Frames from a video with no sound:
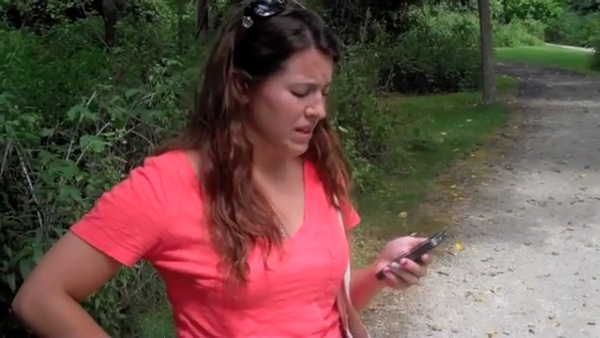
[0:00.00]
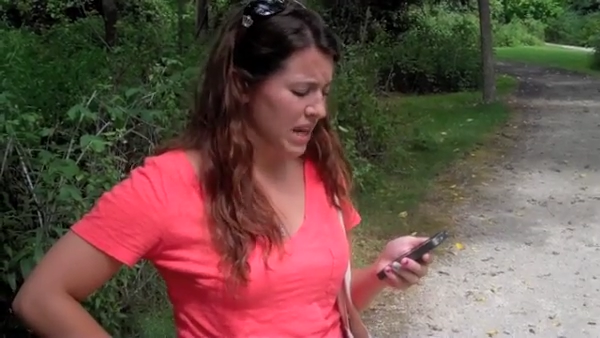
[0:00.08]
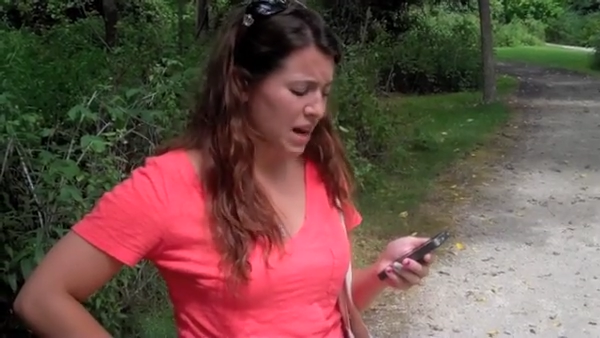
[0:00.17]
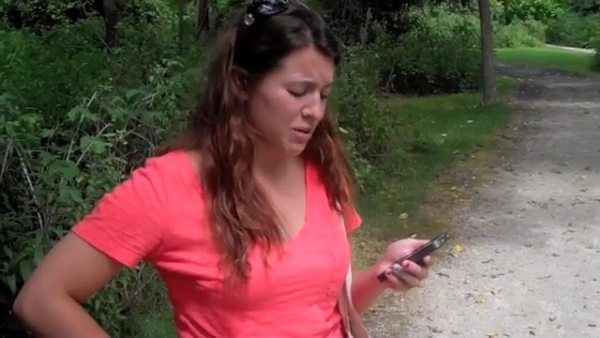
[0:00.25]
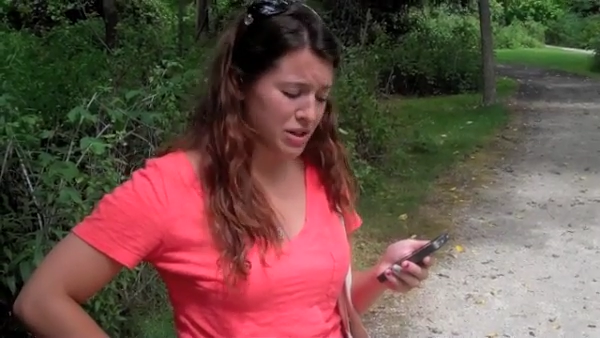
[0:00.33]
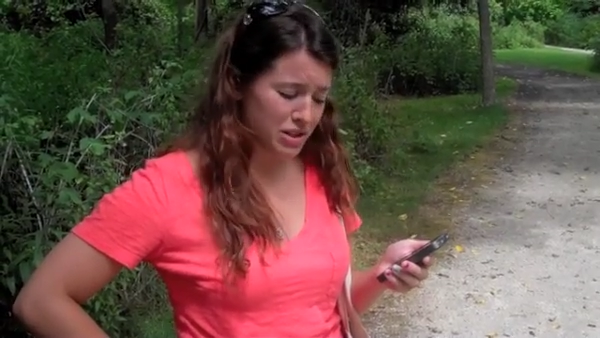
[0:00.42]

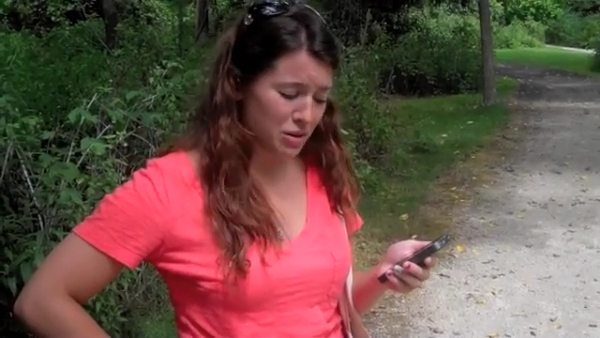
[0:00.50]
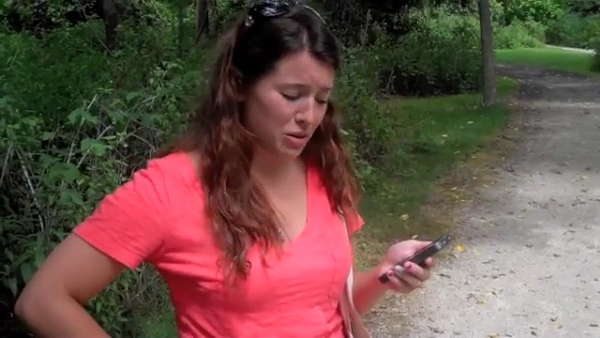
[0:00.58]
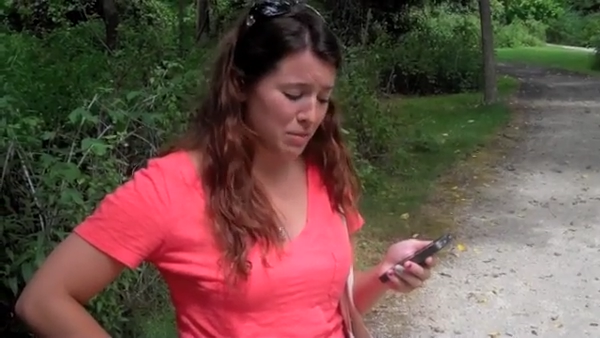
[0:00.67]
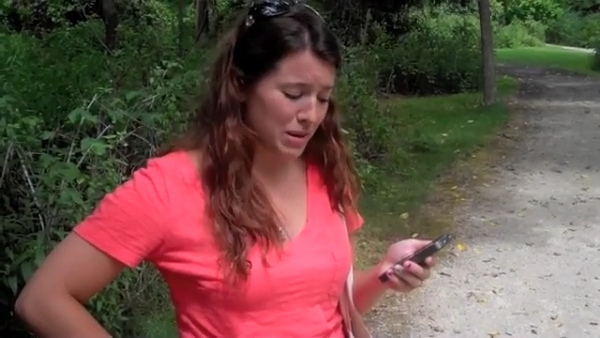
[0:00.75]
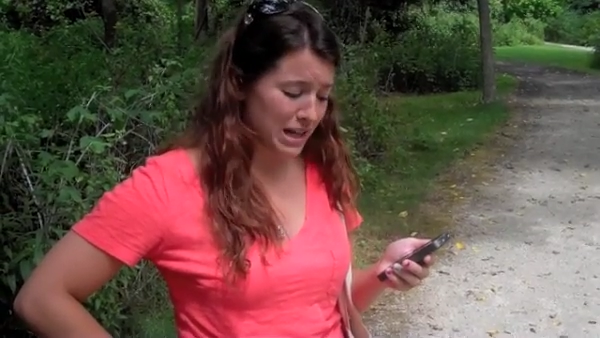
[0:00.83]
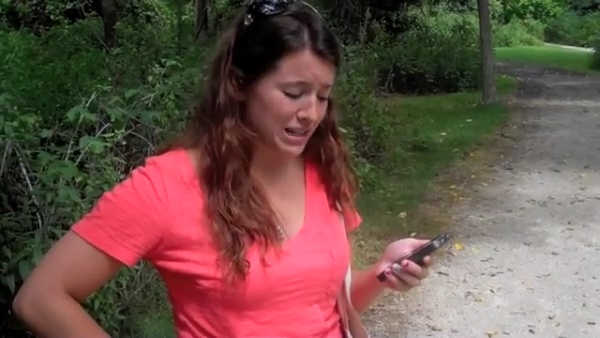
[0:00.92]
Now it's
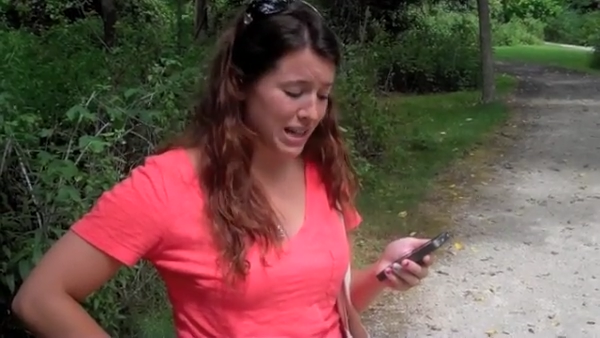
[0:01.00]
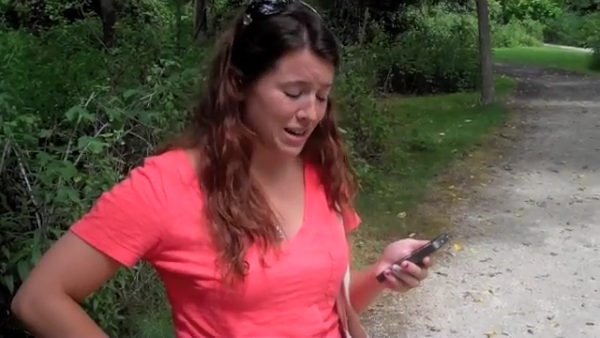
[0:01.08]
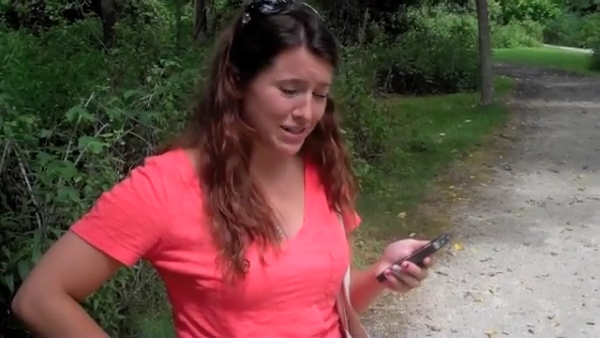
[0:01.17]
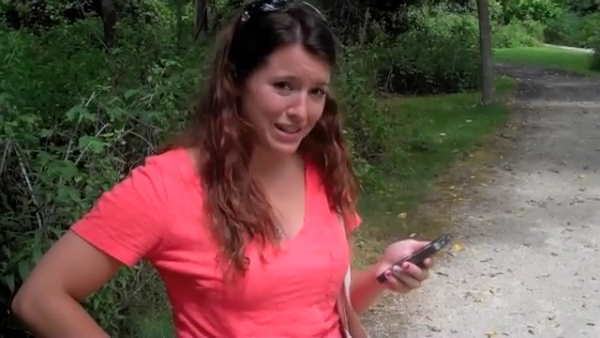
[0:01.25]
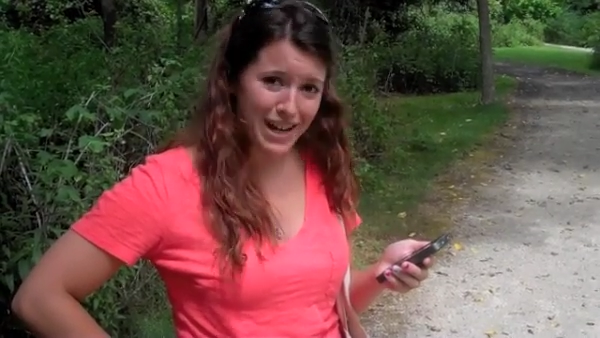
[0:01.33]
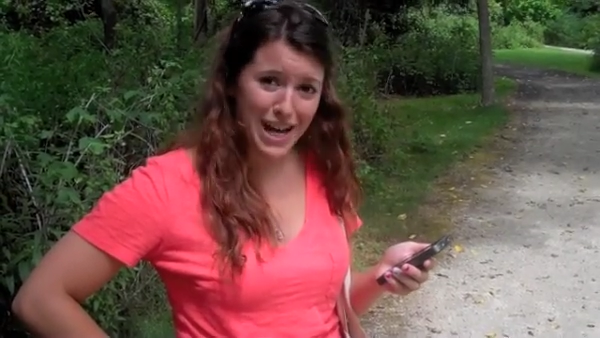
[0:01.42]
going back
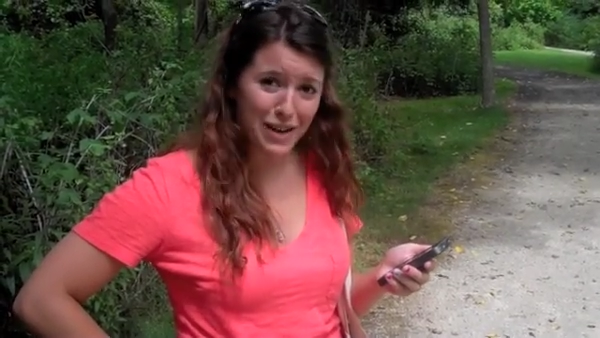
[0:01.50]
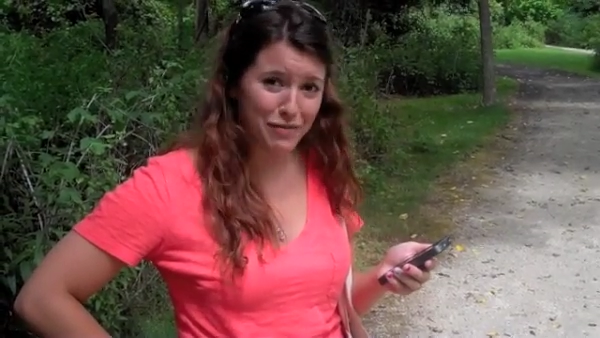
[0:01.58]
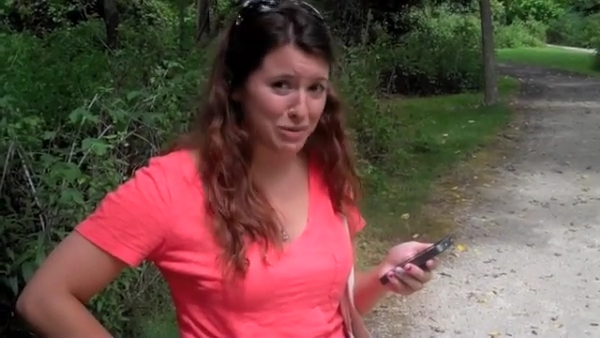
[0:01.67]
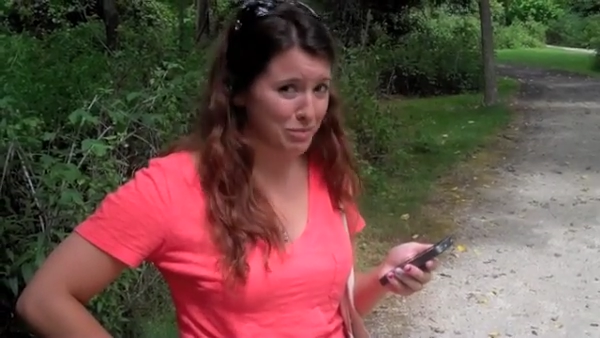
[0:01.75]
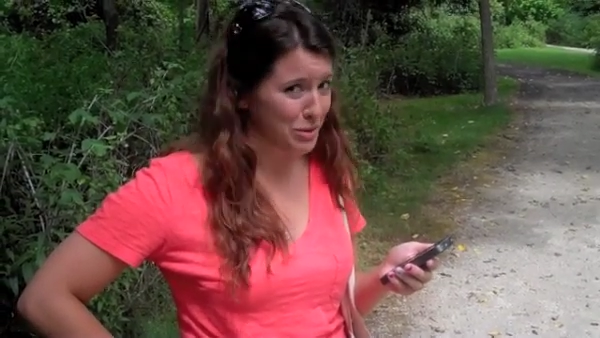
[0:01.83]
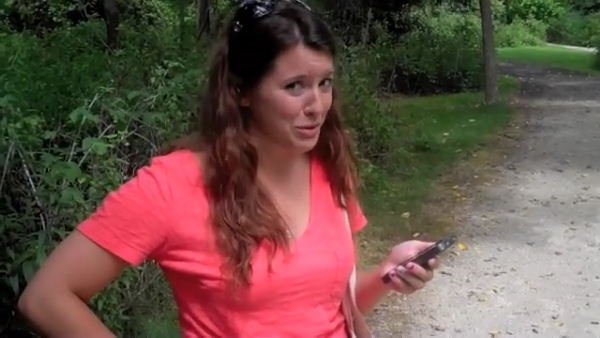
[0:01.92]
down and I
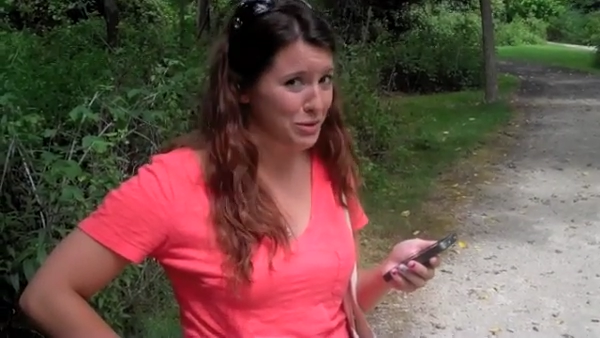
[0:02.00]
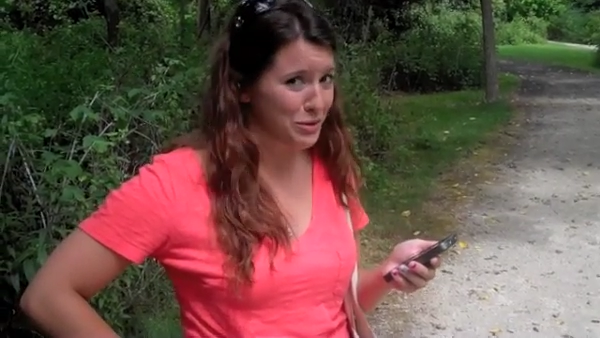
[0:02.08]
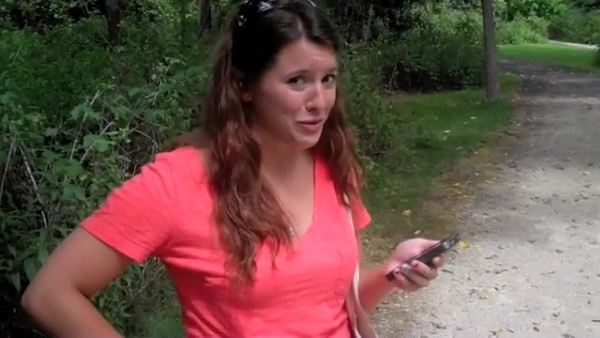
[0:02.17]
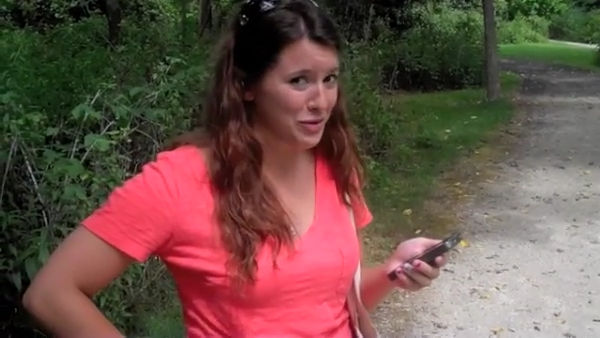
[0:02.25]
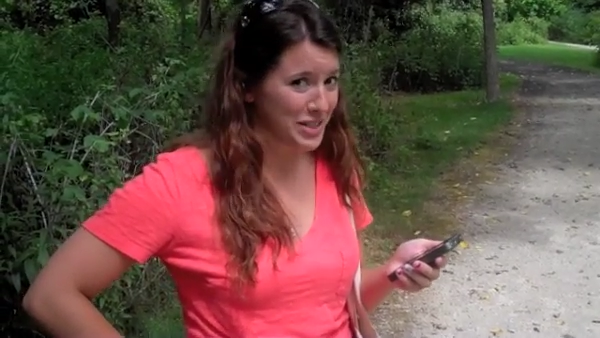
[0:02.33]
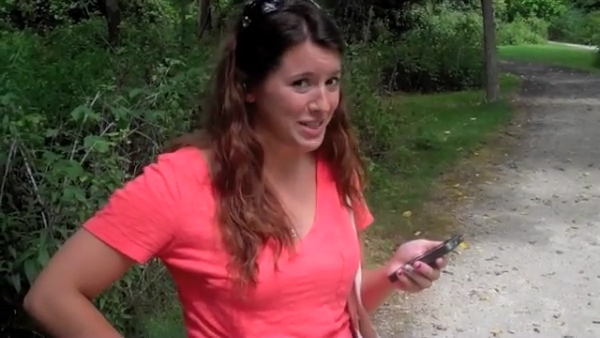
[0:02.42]
haven't
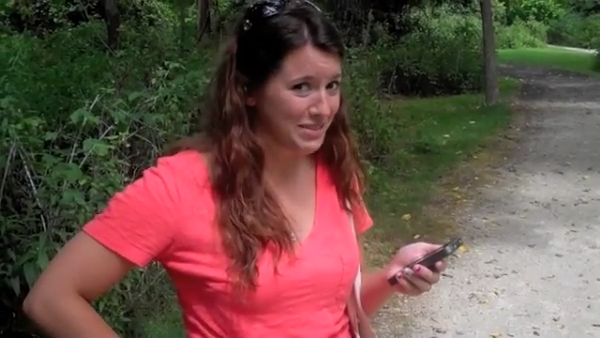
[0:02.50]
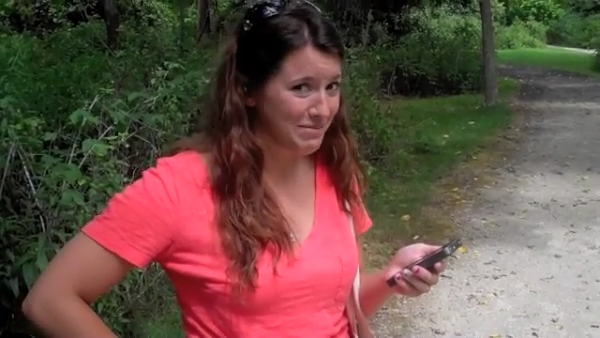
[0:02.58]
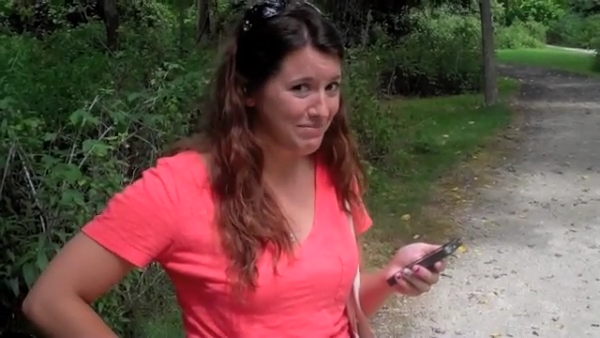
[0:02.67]
moved.